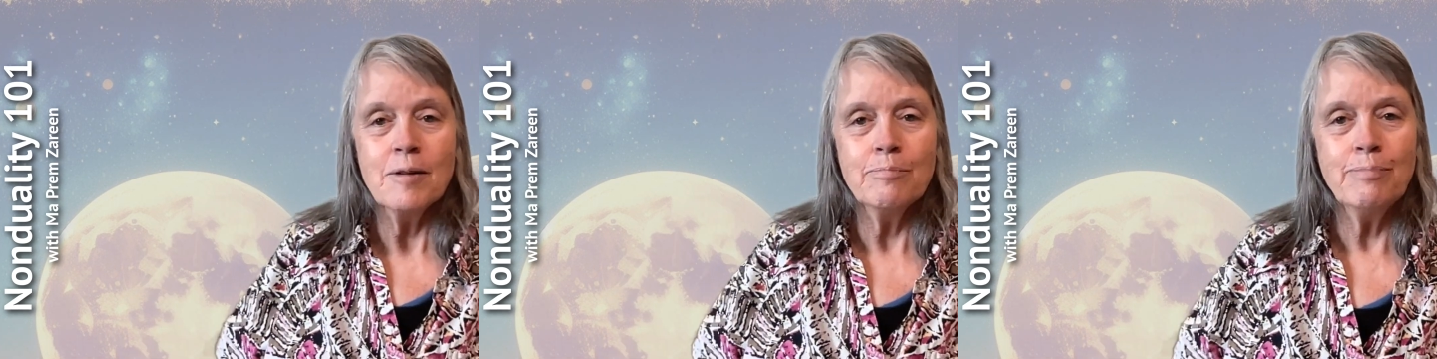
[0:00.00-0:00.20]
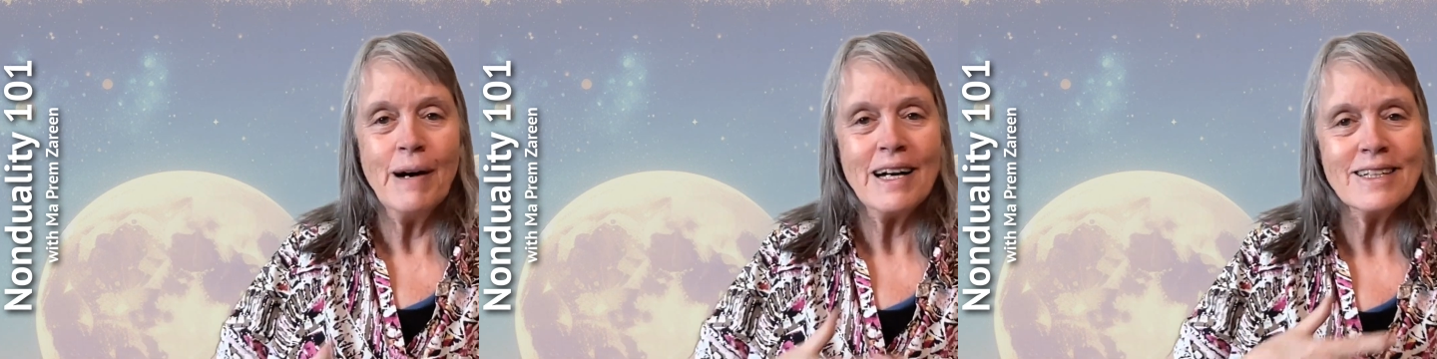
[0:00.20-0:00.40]

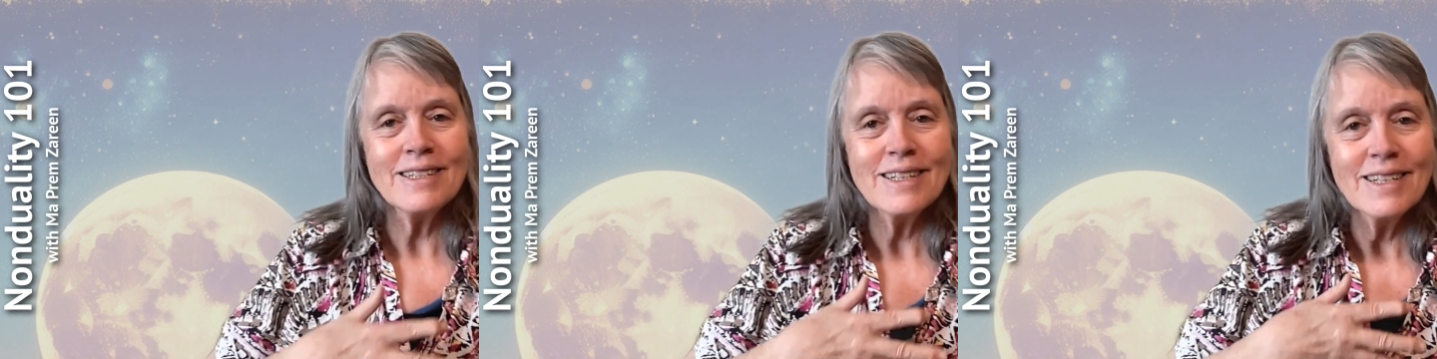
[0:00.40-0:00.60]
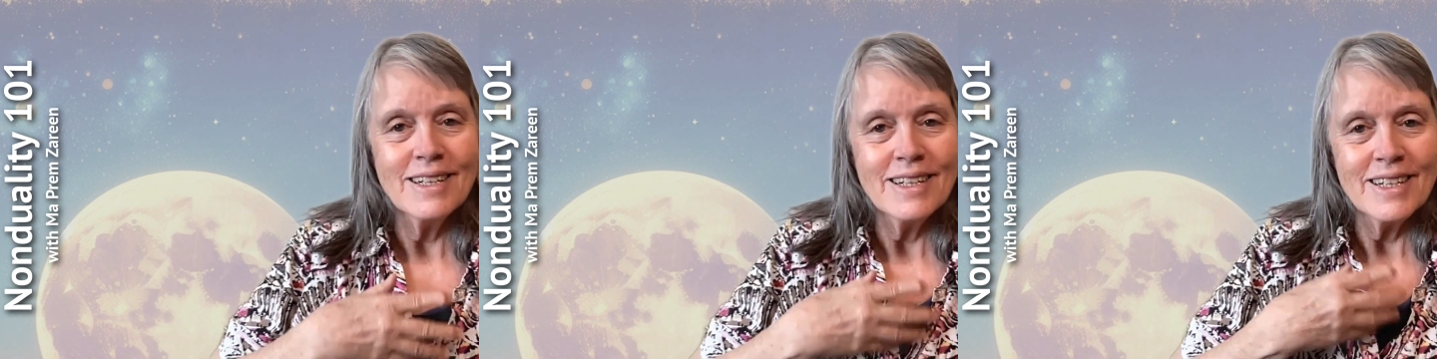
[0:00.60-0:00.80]
But
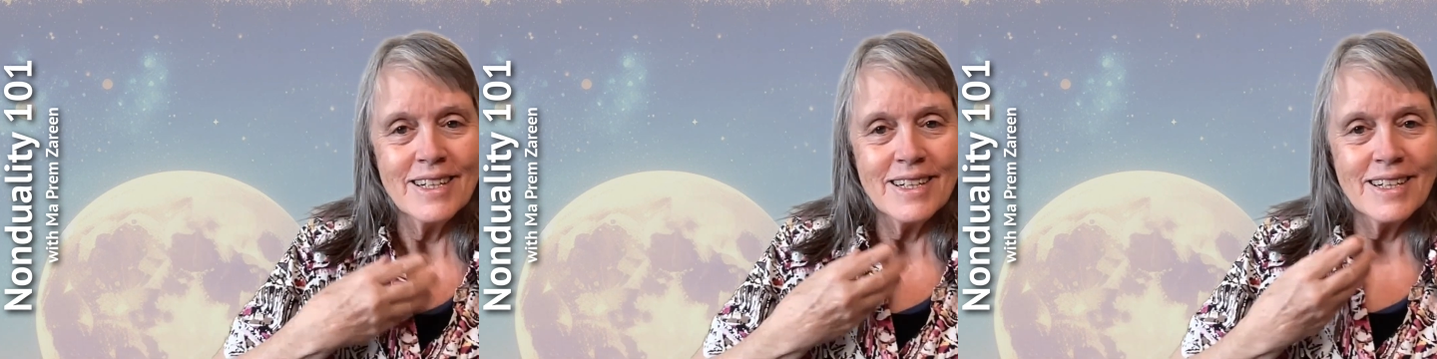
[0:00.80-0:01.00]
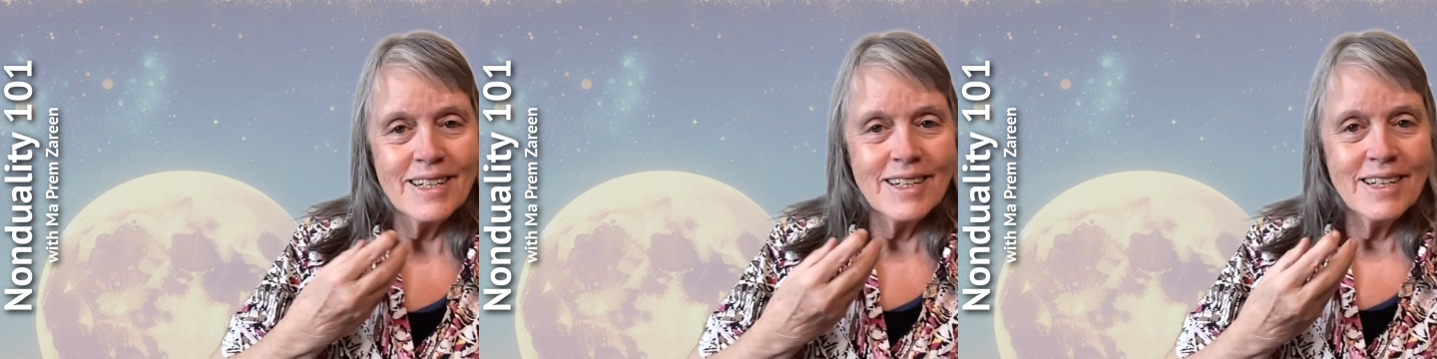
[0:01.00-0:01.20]

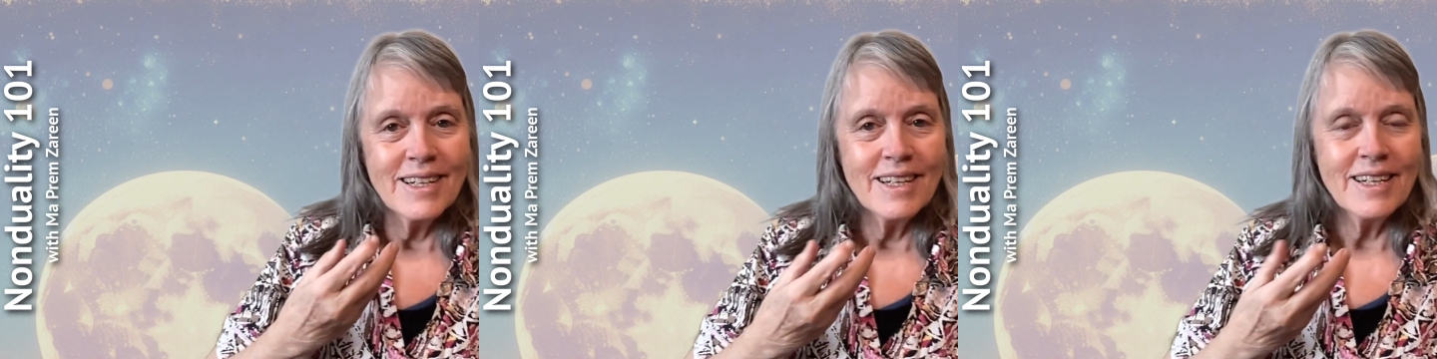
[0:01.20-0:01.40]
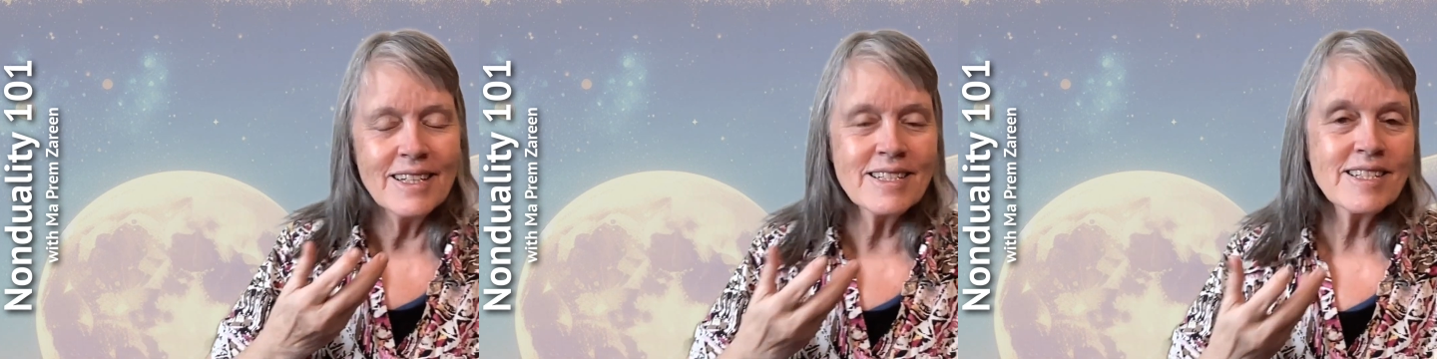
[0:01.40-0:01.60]

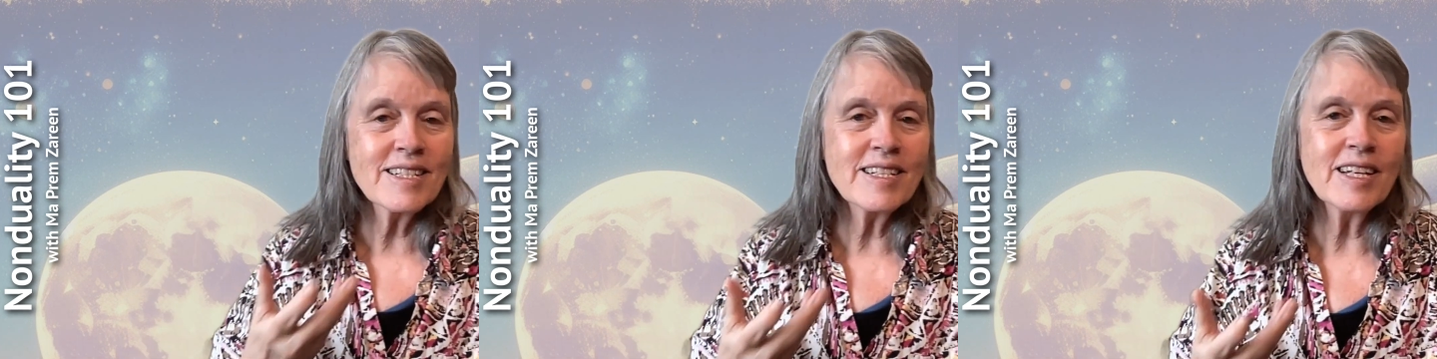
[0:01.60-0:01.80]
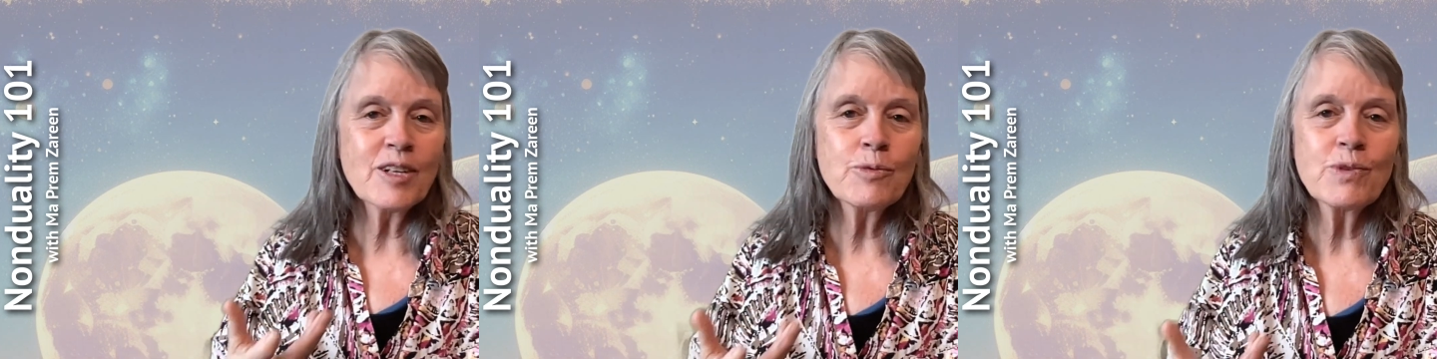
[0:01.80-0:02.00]
instead,